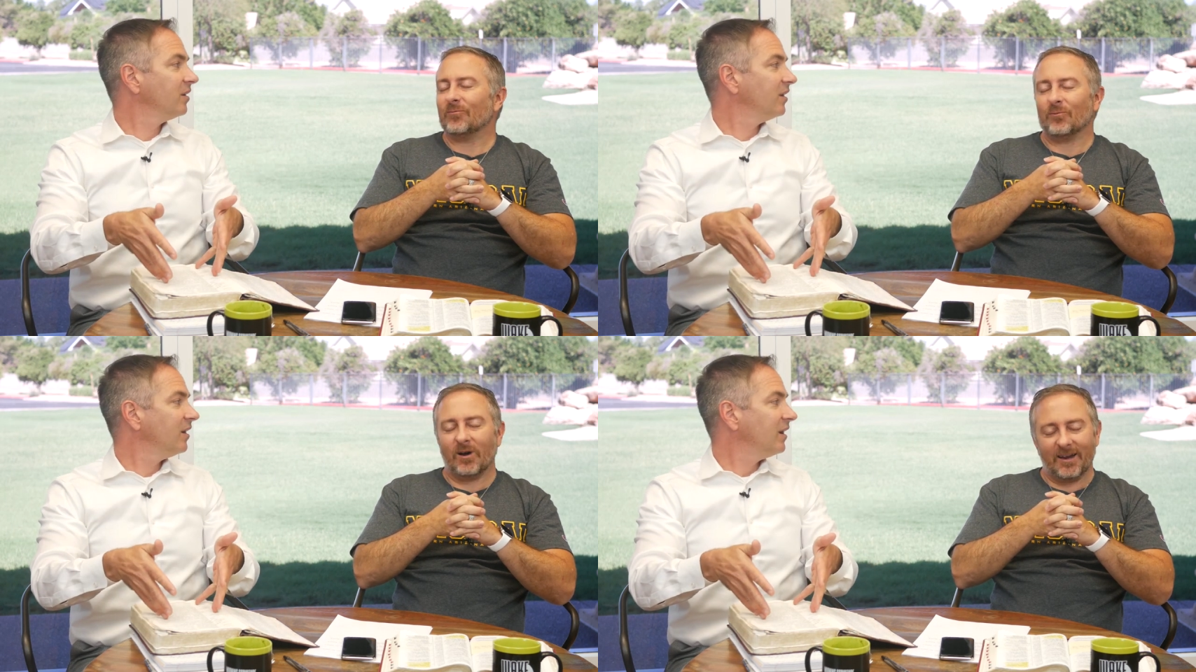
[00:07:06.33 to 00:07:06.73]

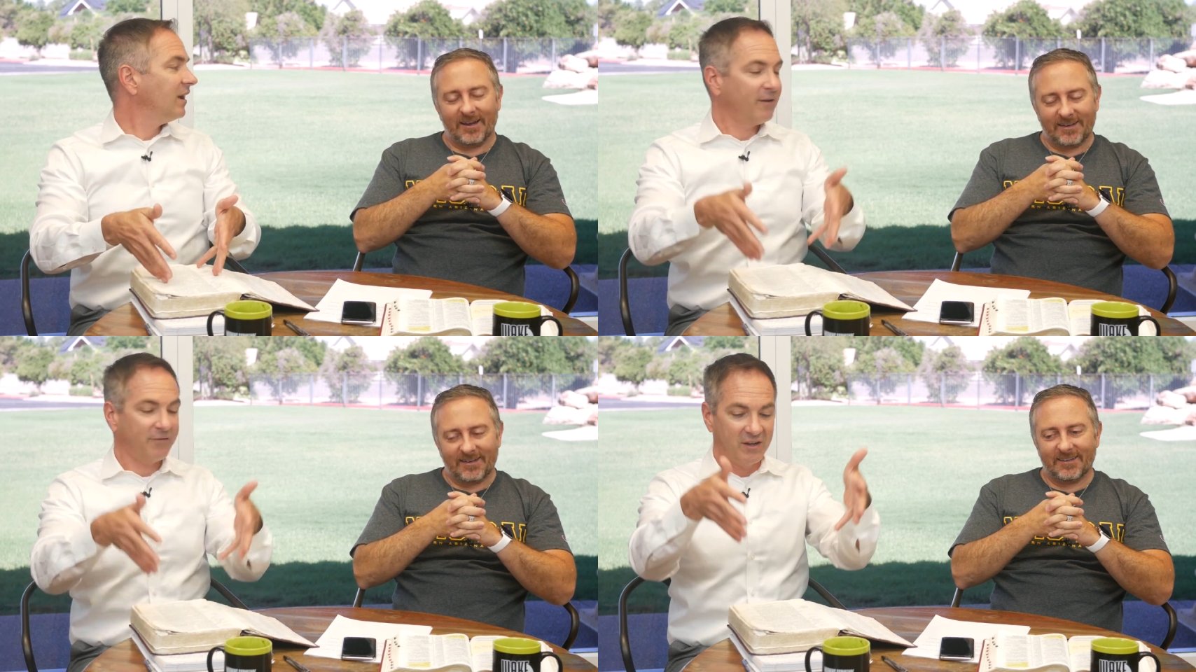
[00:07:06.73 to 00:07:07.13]

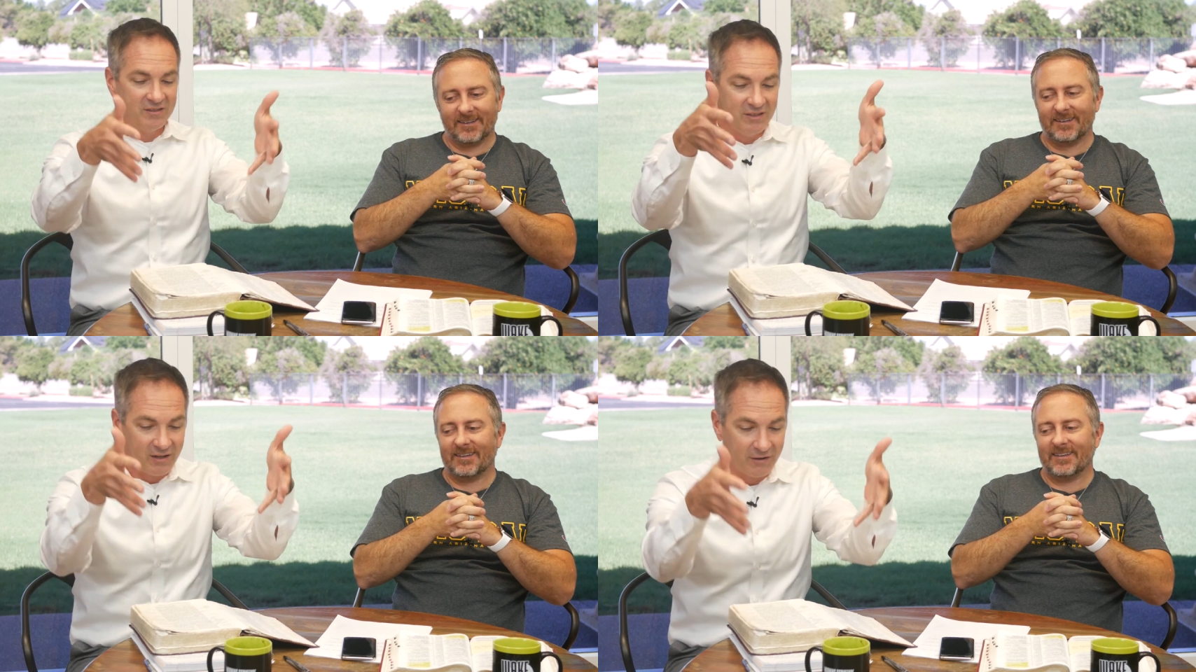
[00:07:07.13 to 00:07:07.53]
Speaker 1: Right. If I
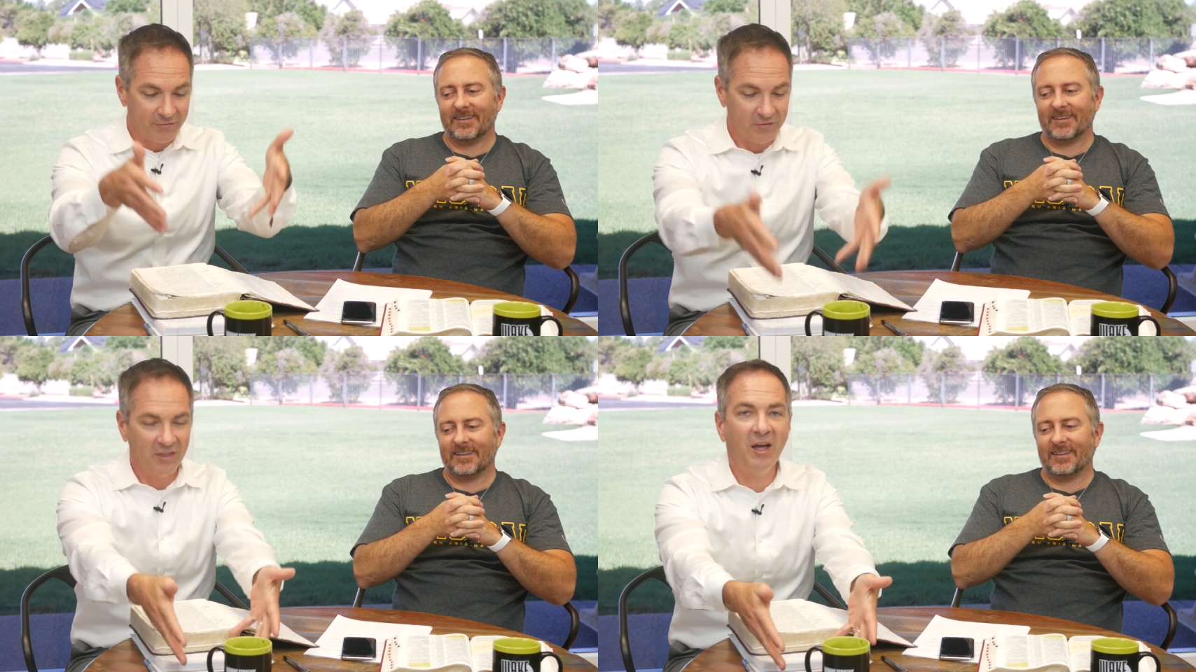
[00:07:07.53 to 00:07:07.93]
did
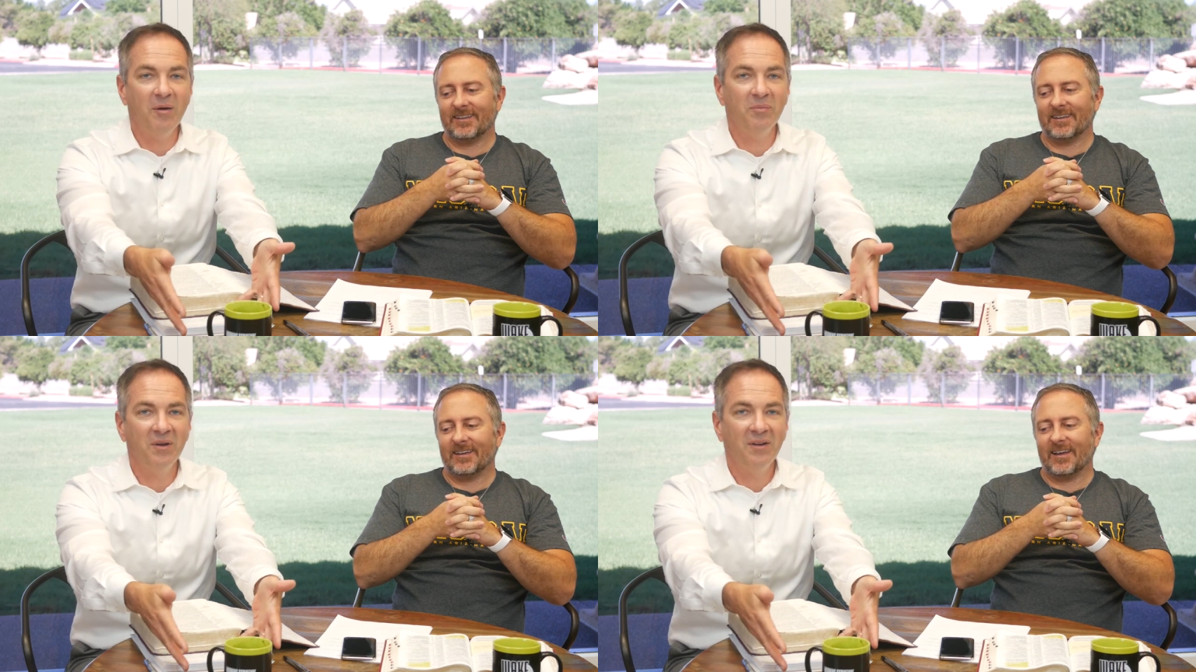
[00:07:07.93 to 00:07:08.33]
it for
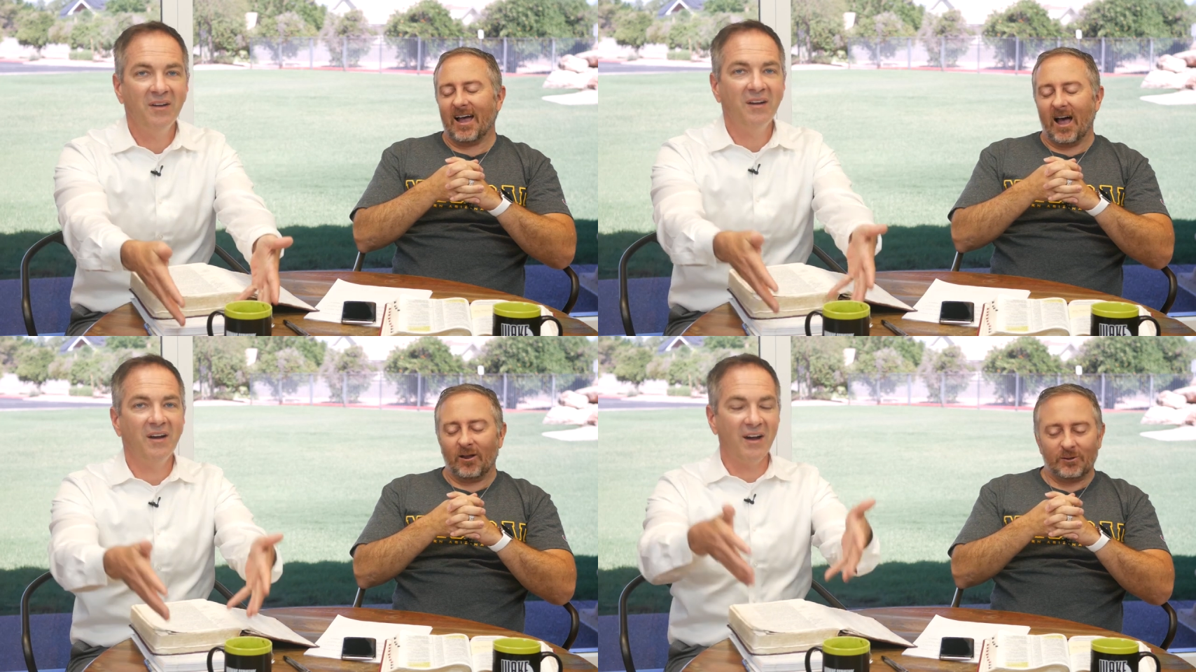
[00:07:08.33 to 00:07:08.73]
them,
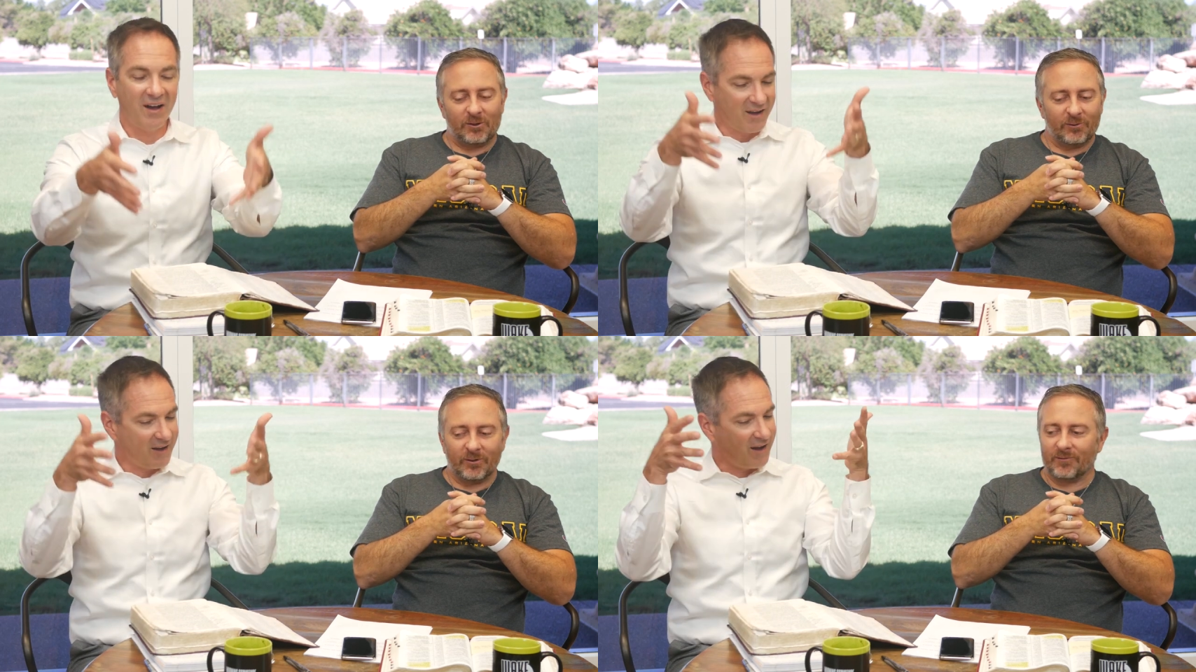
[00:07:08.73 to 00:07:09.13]
I'll
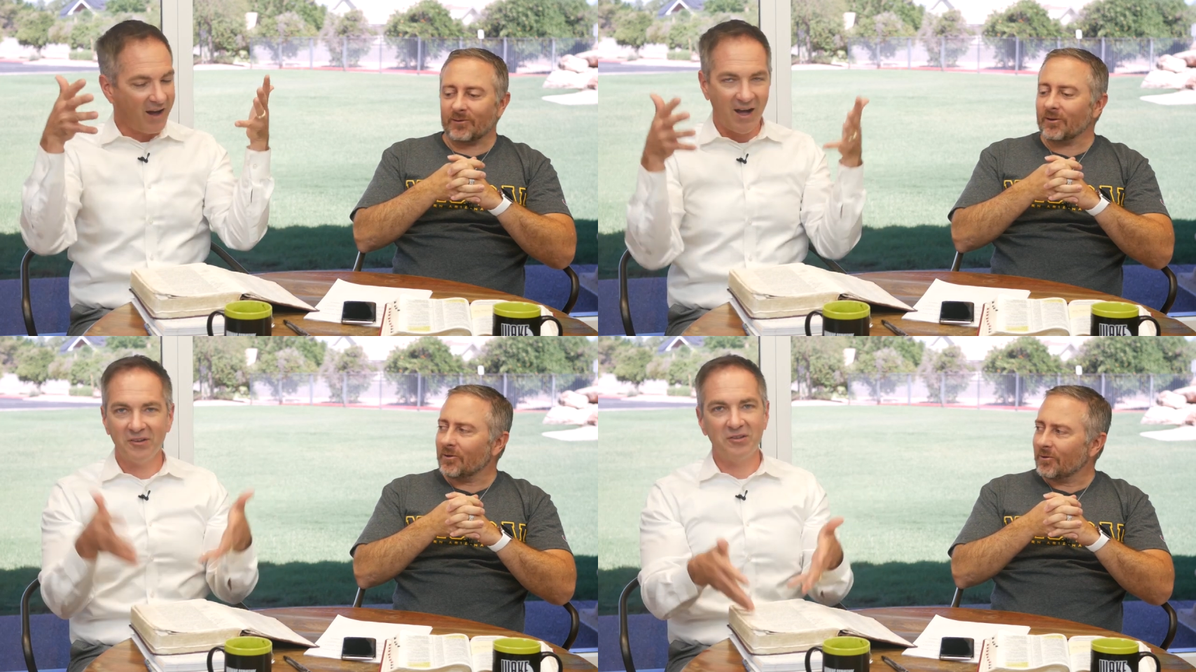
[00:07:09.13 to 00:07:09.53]
do it for I'll you.